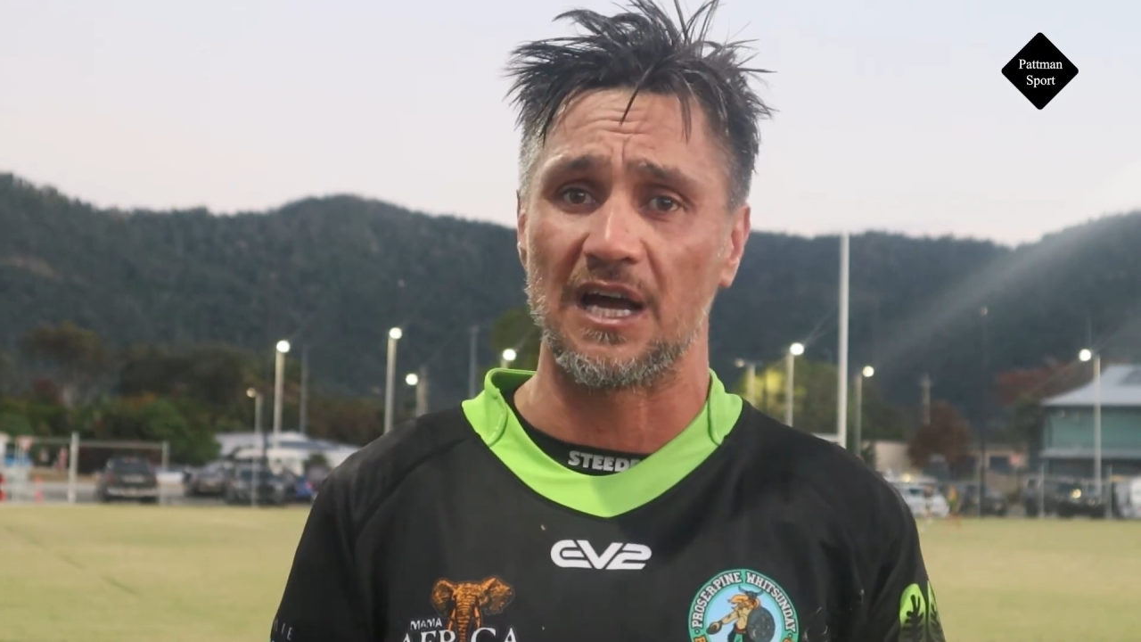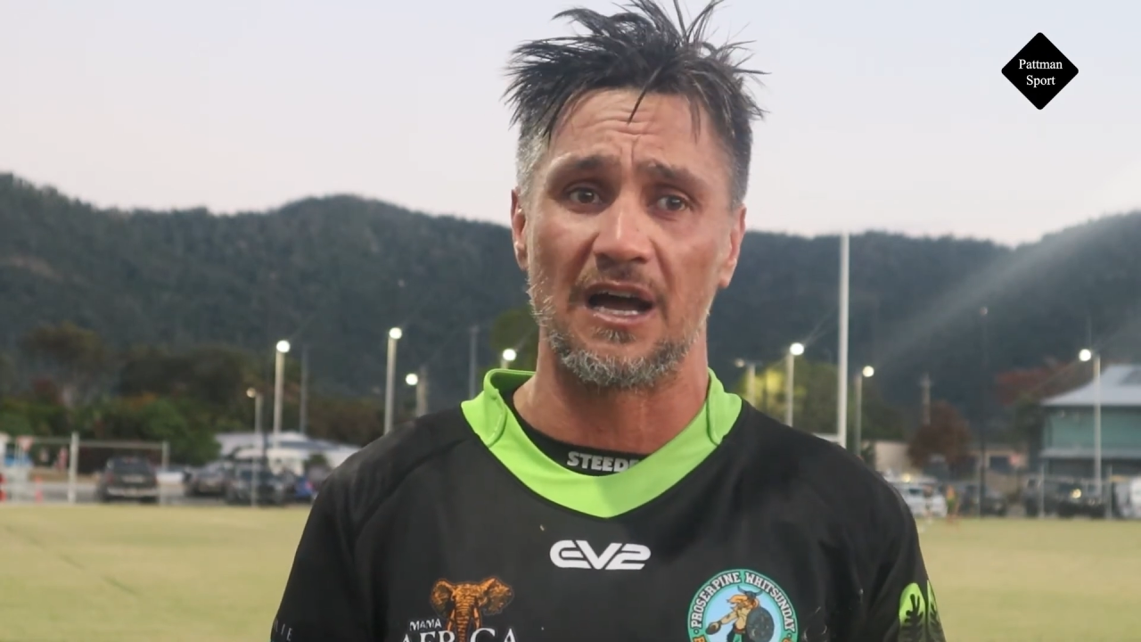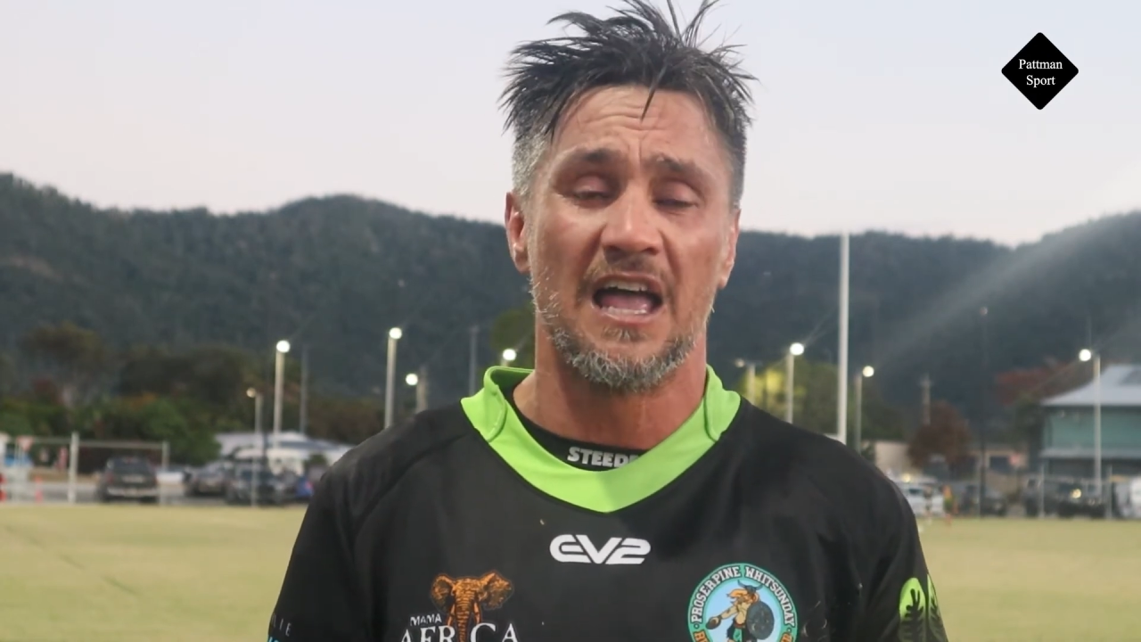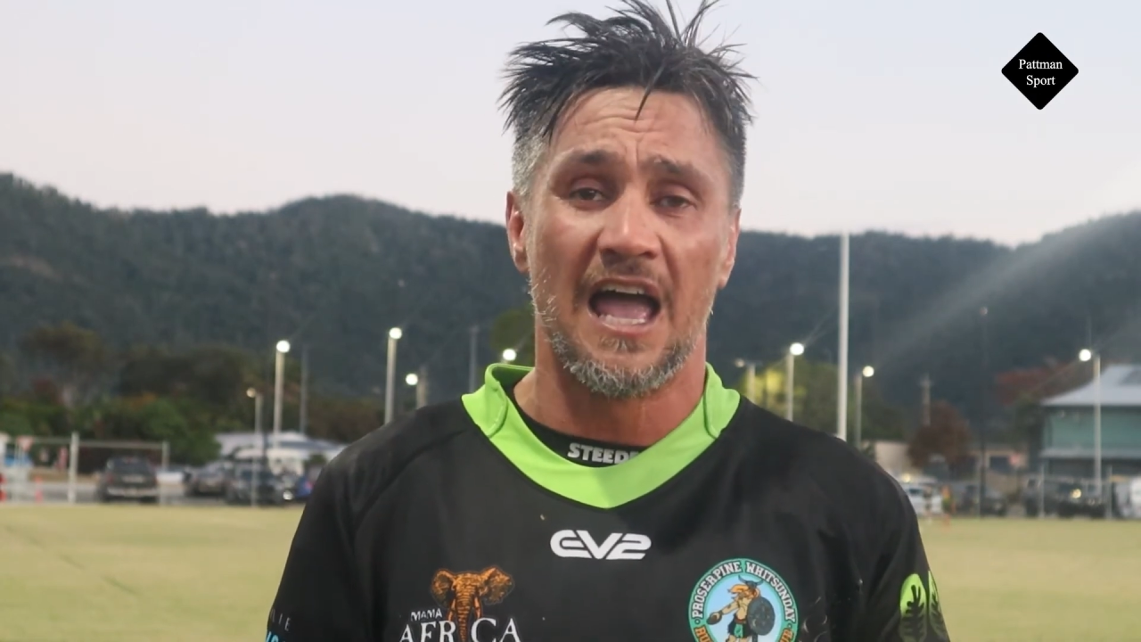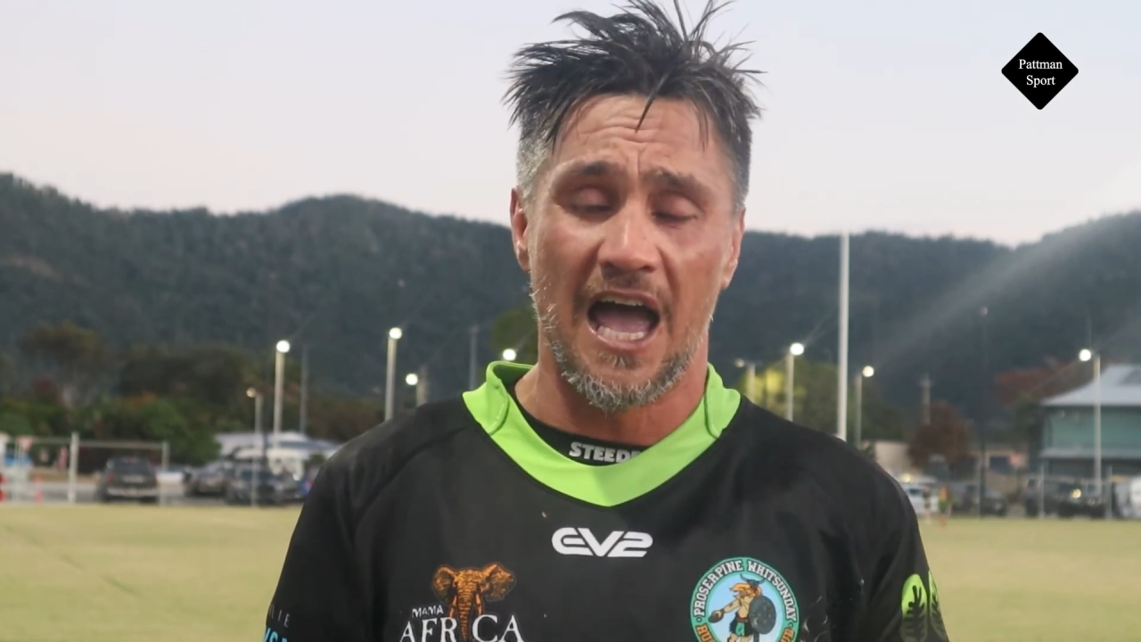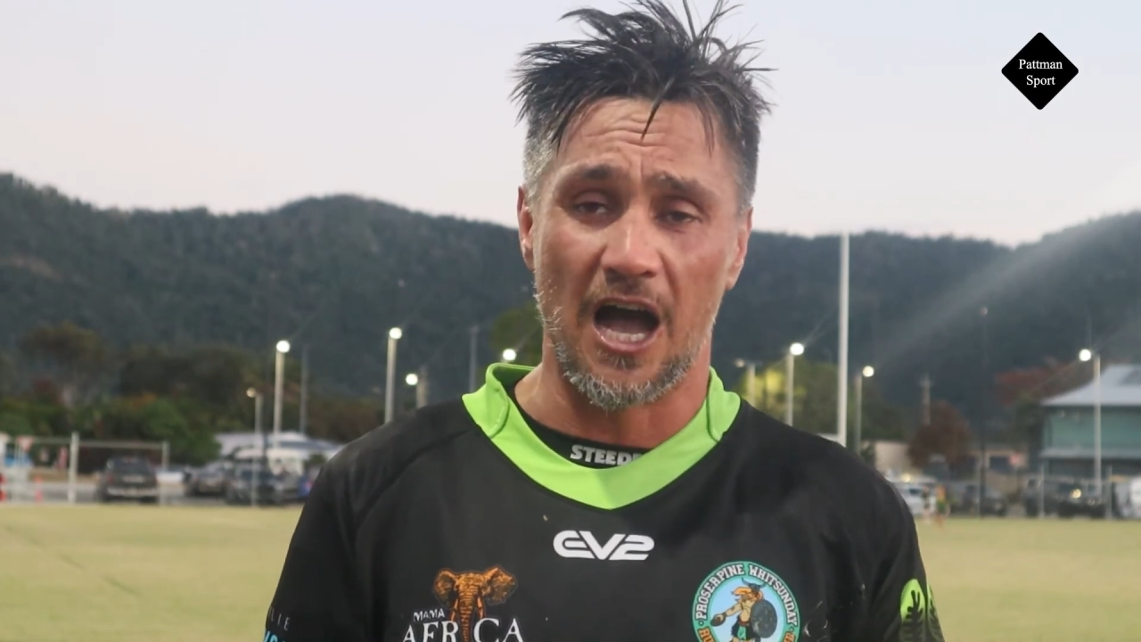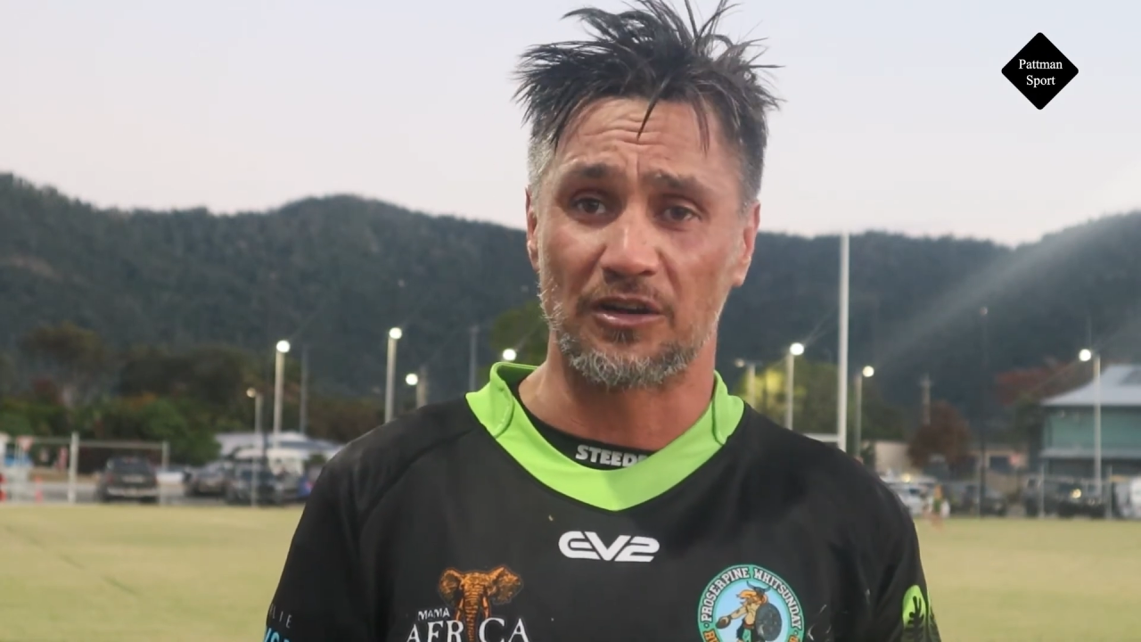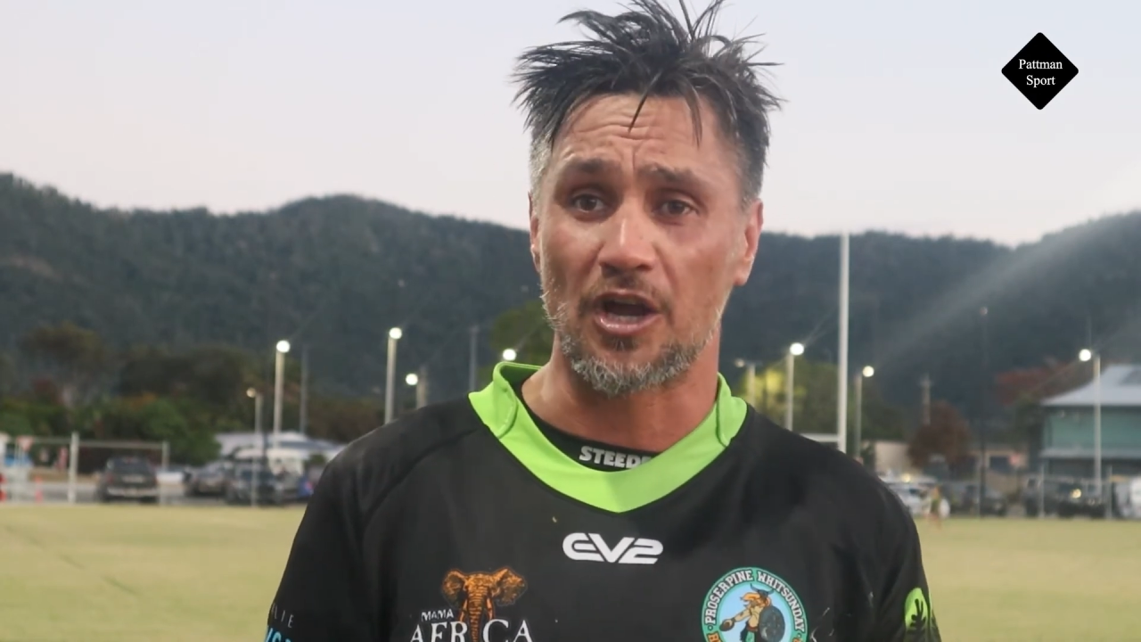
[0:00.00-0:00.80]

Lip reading: our